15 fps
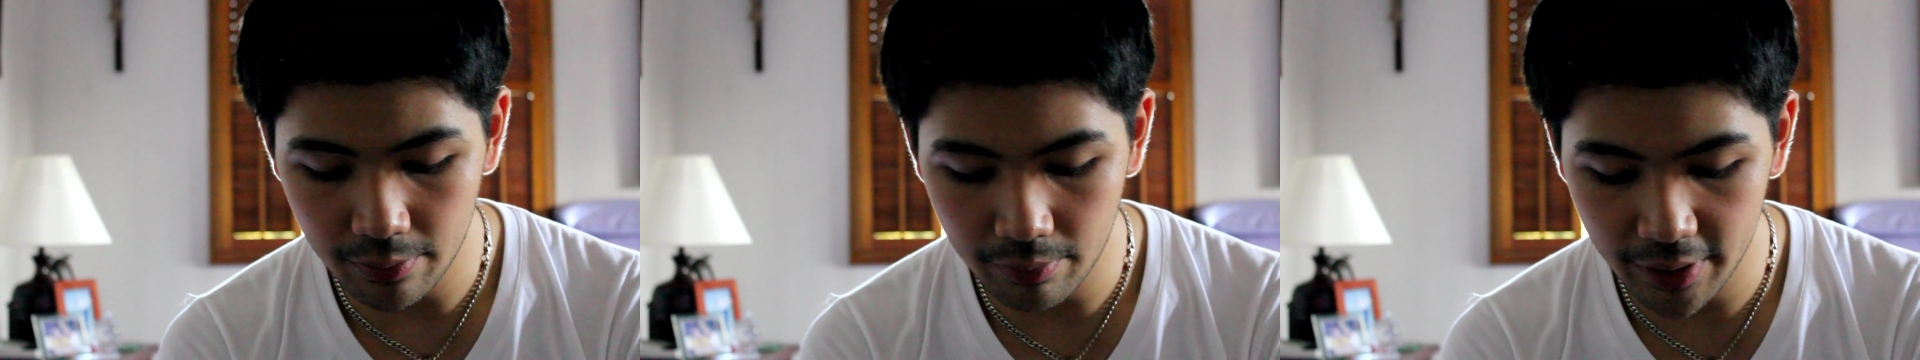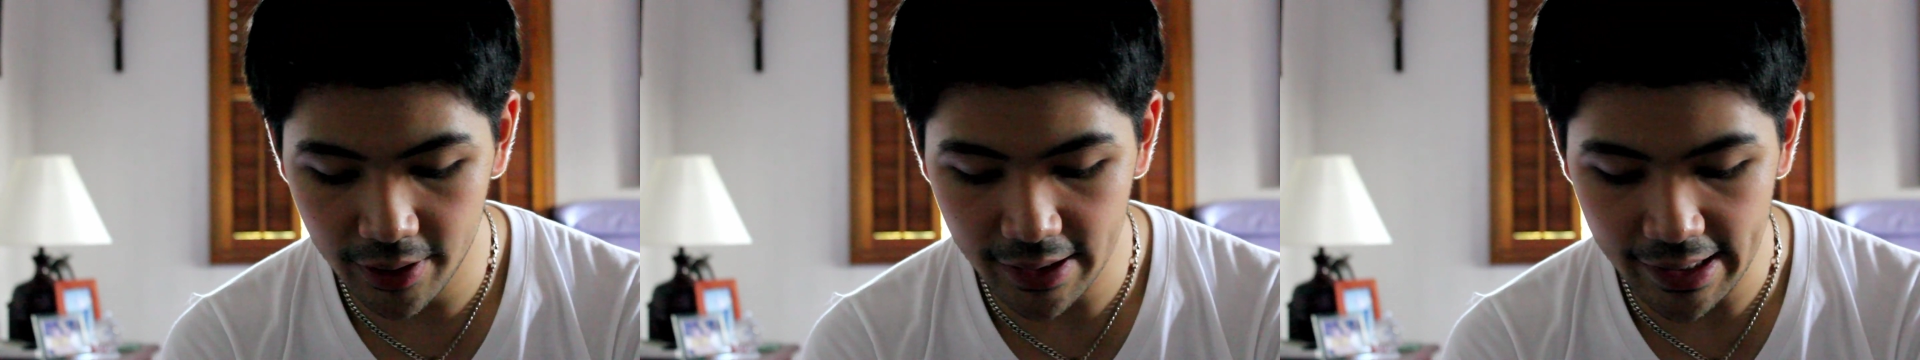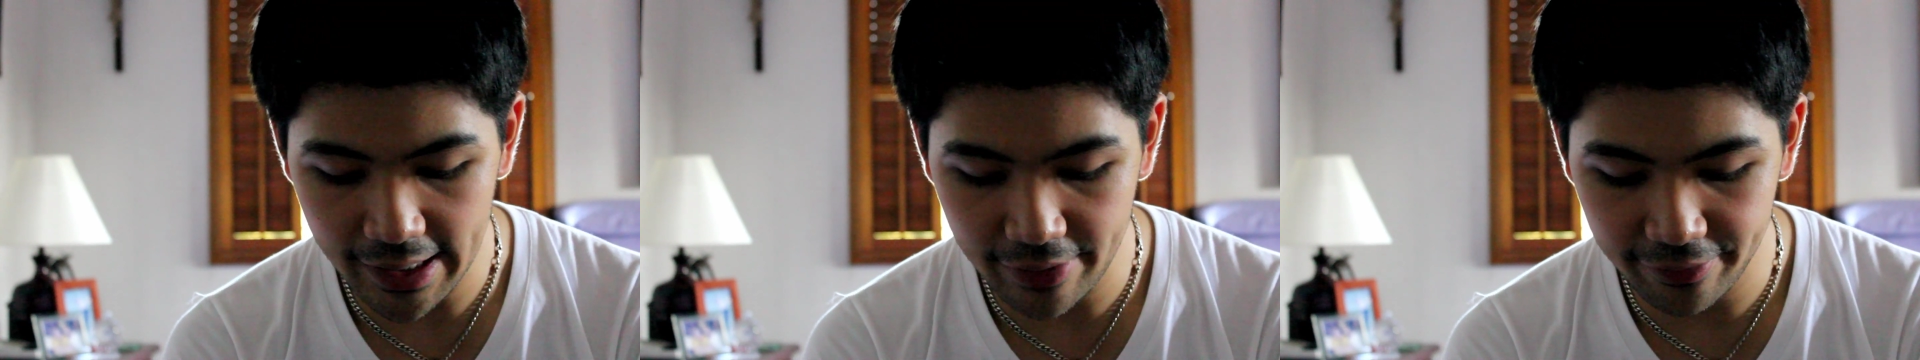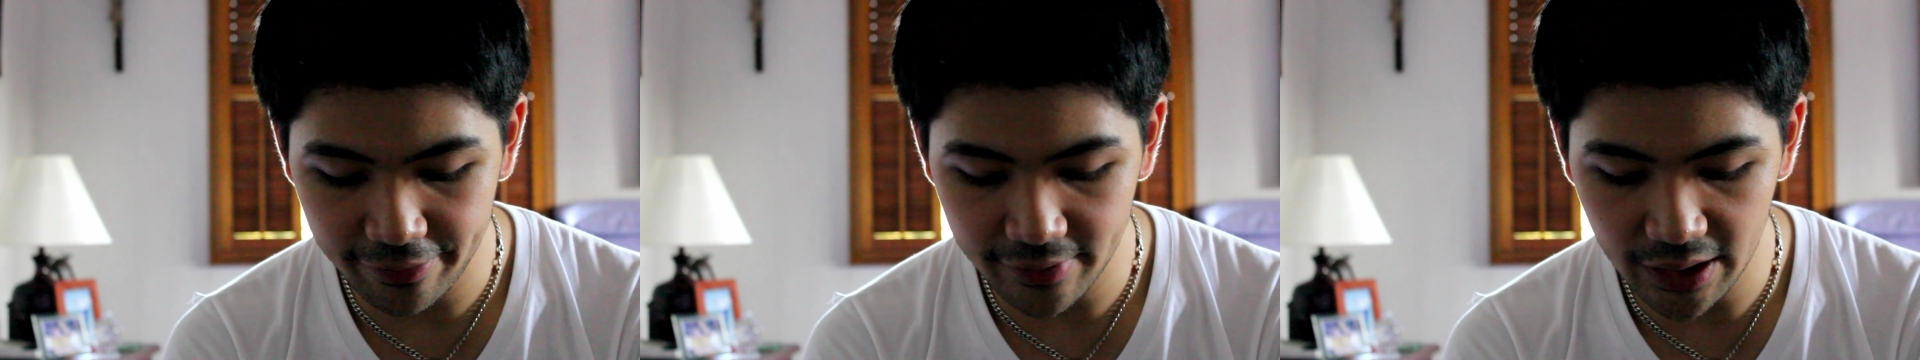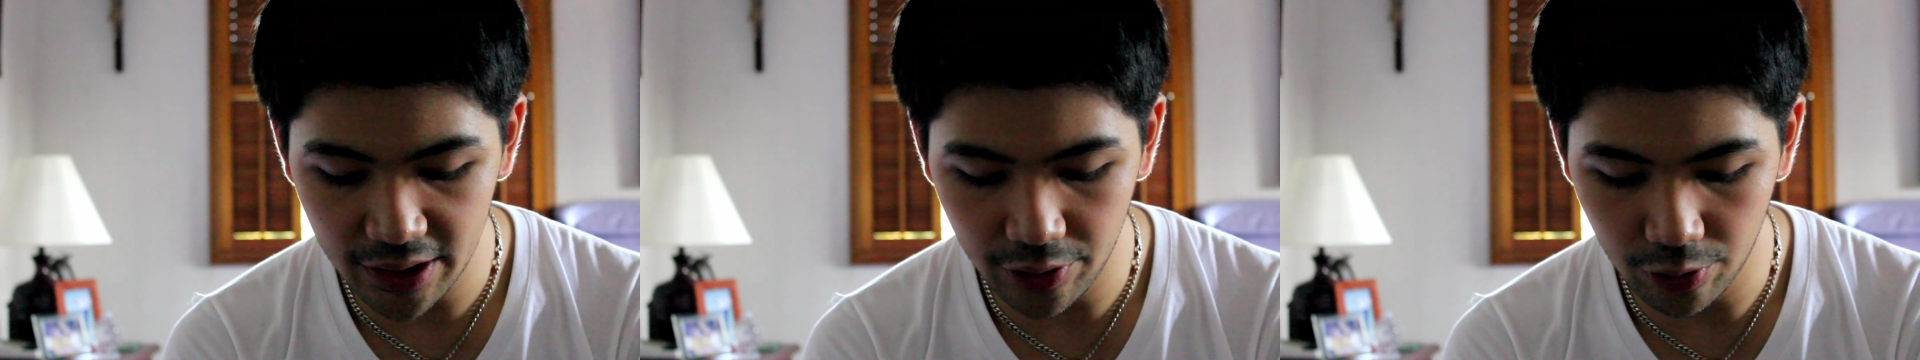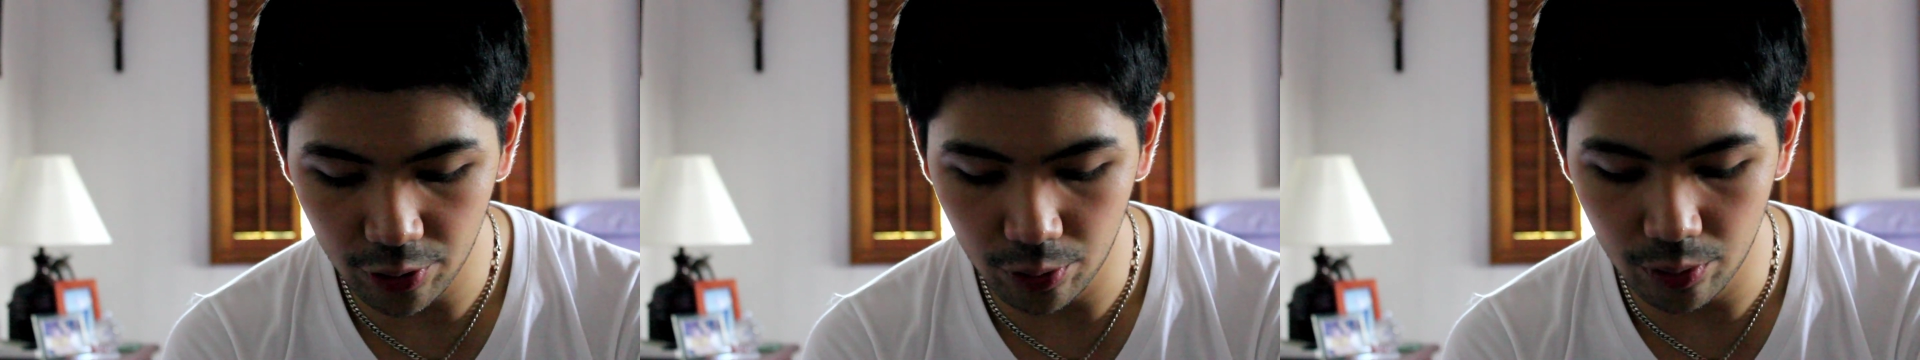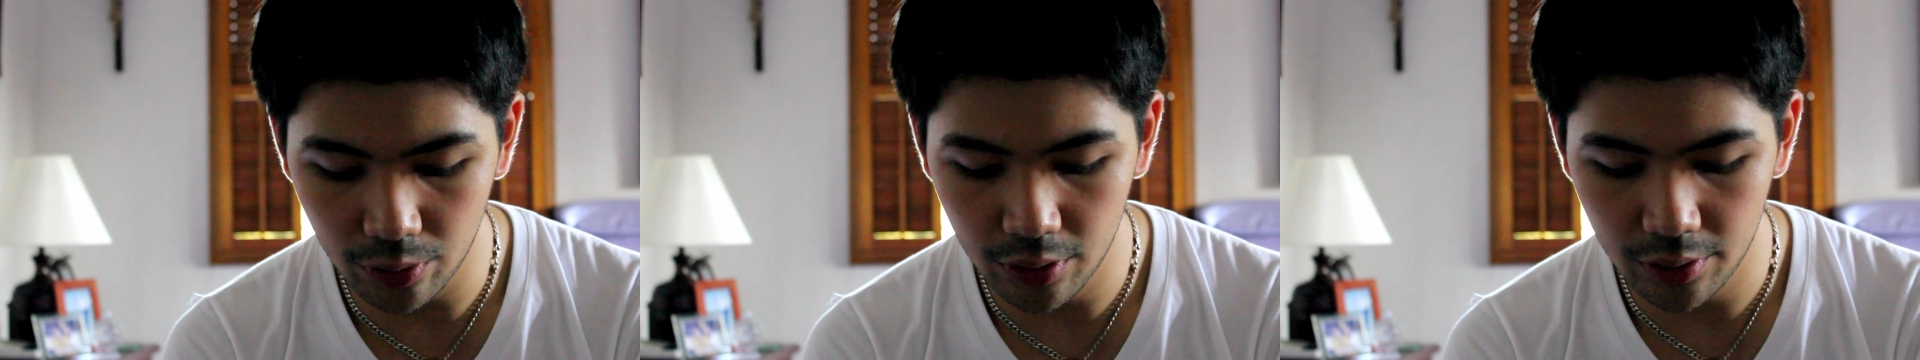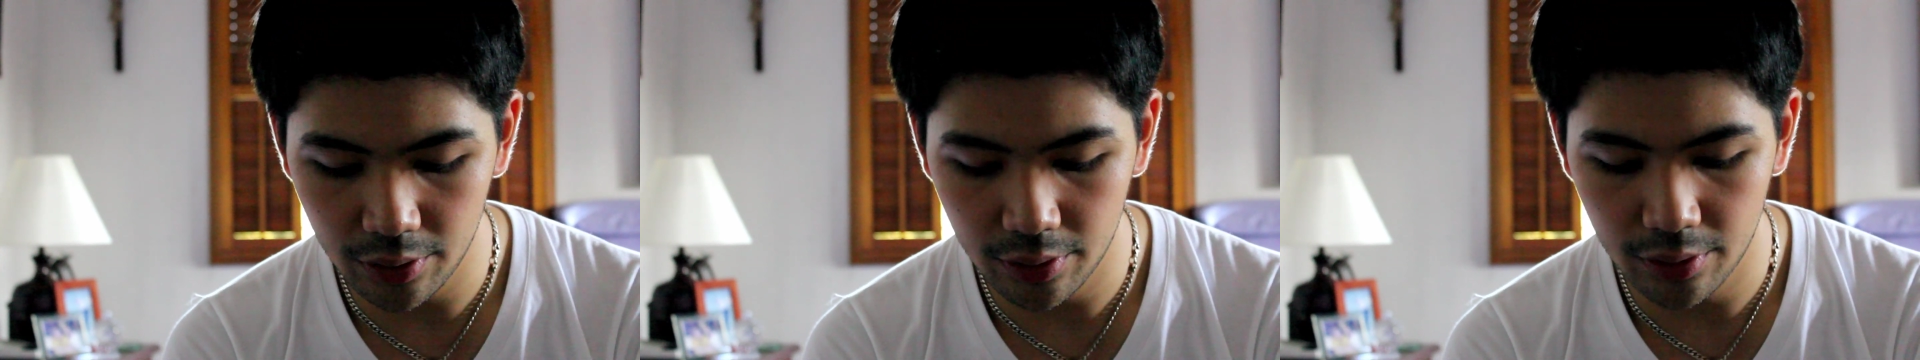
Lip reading: by the FEO,